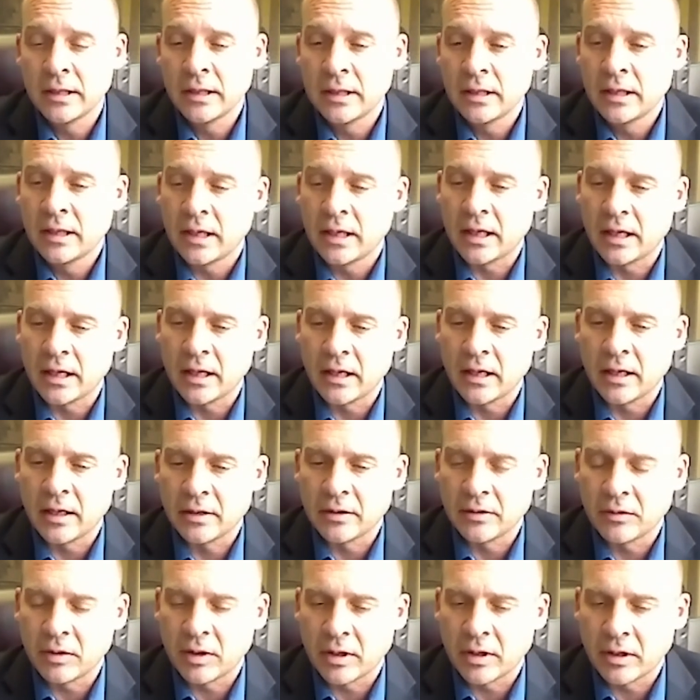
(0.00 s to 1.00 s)

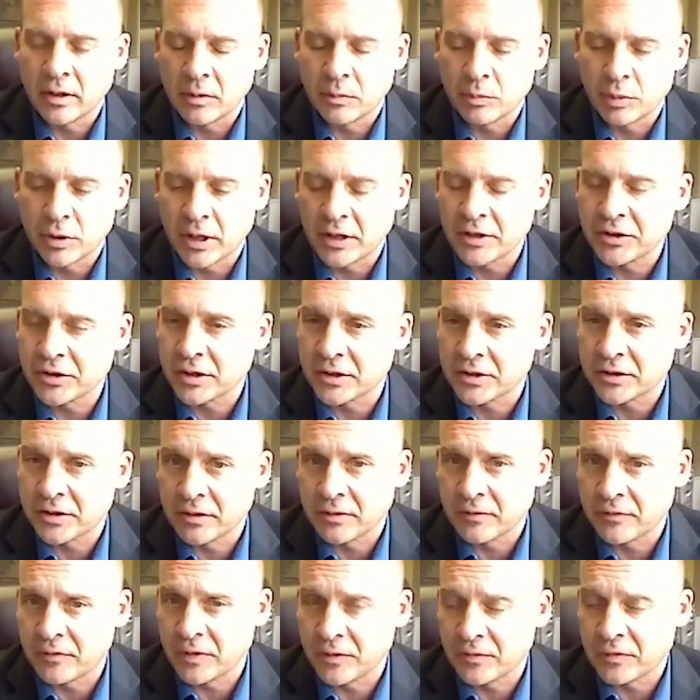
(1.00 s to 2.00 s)
projects in the
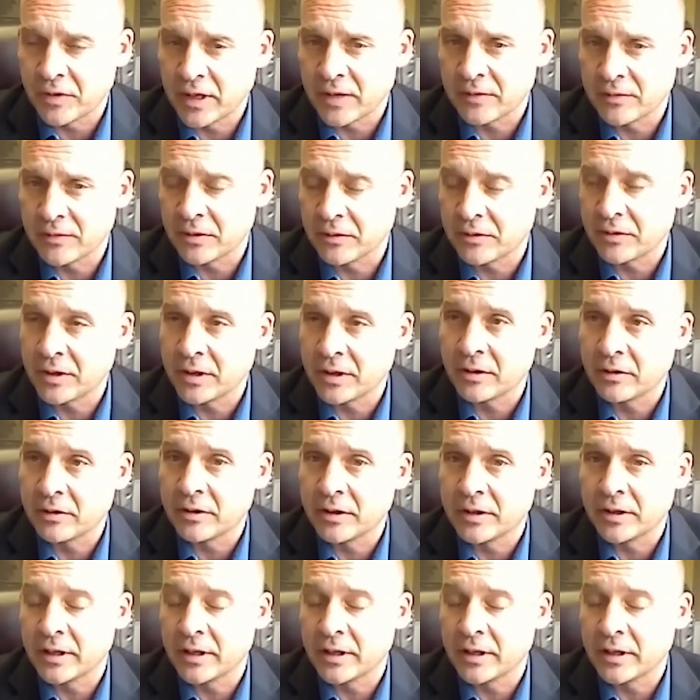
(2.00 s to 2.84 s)
Fifth Avenue Theater and